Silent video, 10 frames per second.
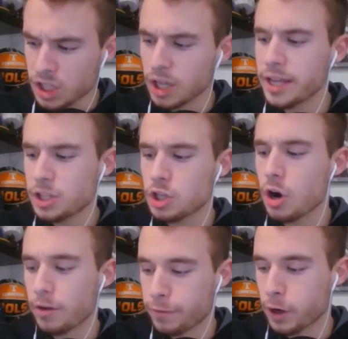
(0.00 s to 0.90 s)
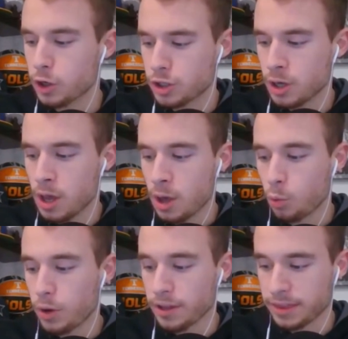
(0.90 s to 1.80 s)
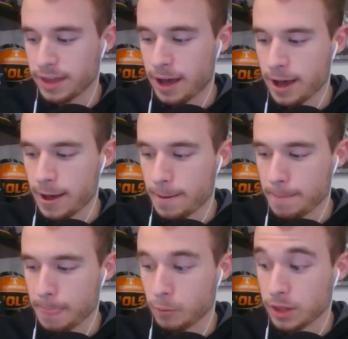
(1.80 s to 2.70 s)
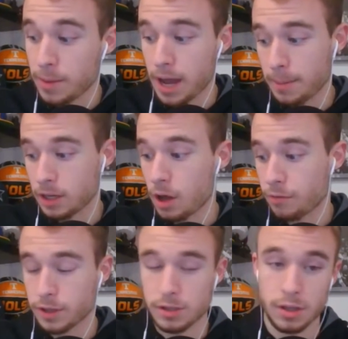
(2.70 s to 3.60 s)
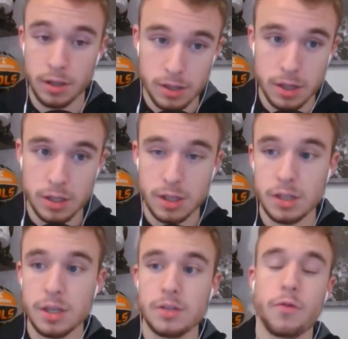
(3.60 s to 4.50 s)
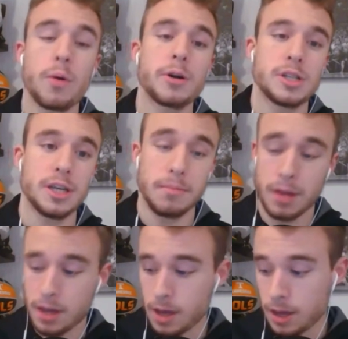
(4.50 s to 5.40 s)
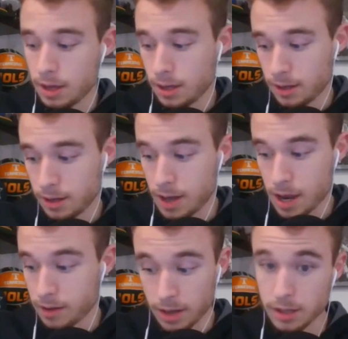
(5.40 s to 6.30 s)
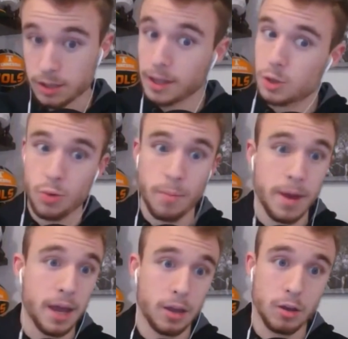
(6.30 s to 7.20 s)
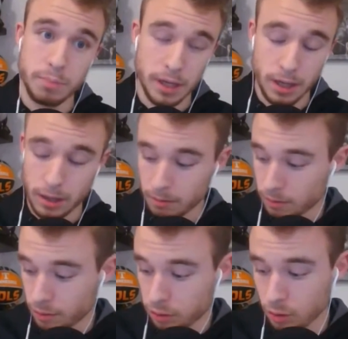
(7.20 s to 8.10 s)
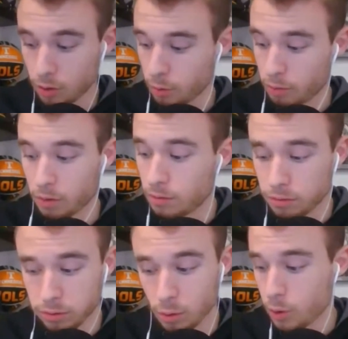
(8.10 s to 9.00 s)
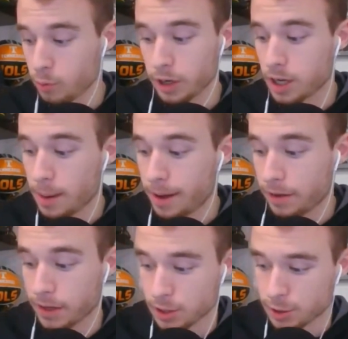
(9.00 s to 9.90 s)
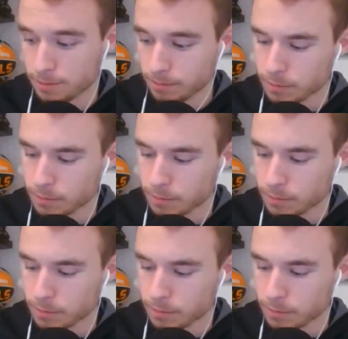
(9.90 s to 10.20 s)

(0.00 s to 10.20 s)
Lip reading: So let's start first with the Miami Dolphins, his former team. And this one, man, could be, oh Lord, what could come out of this?